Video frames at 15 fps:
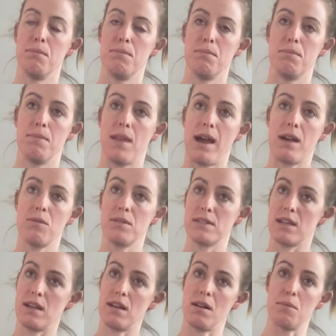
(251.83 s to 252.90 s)
I was
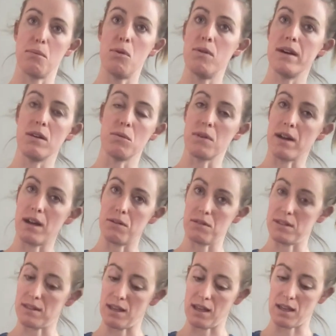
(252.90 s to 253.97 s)
at a point where I was
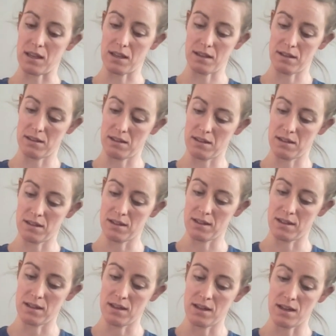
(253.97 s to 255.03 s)
like,
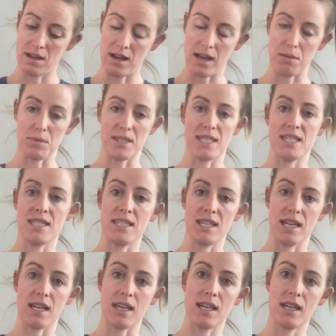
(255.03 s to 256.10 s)
I'm
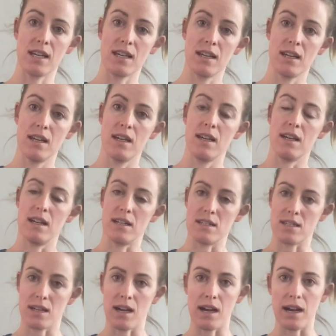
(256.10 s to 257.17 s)
sick and
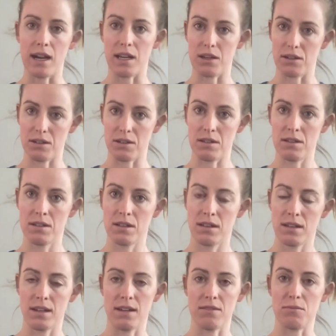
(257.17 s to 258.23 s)
tired
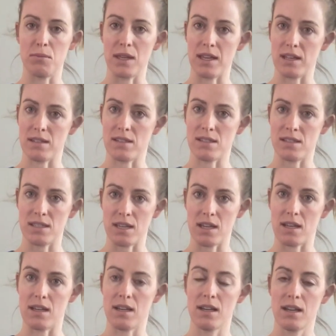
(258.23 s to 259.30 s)
of being
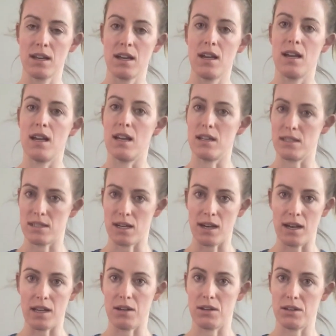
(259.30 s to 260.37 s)
sick and
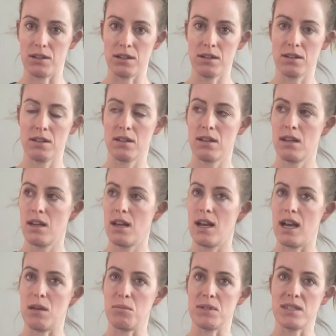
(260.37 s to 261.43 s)
tired.
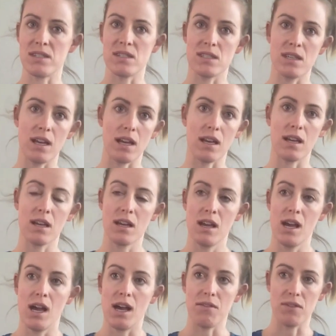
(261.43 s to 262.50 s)
I'm sick
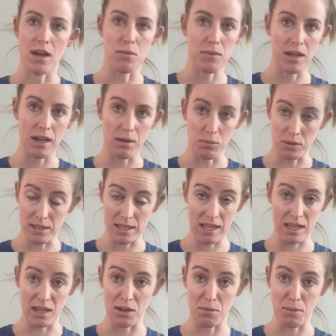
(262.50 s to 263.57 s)
of not being able to take
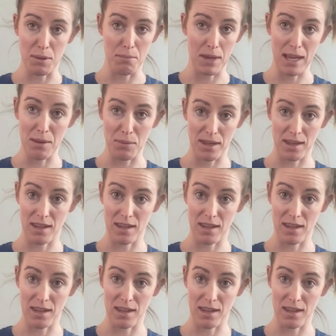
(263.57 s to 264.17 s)
care of my baby.